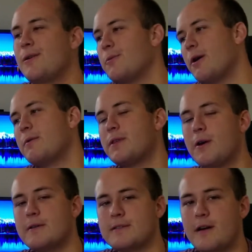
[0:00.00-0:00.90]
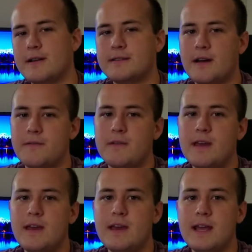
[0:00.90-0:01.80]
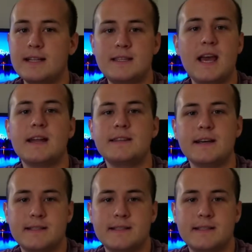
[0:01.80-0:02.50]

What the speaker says: Well, with the OSR stuff, it's the idea.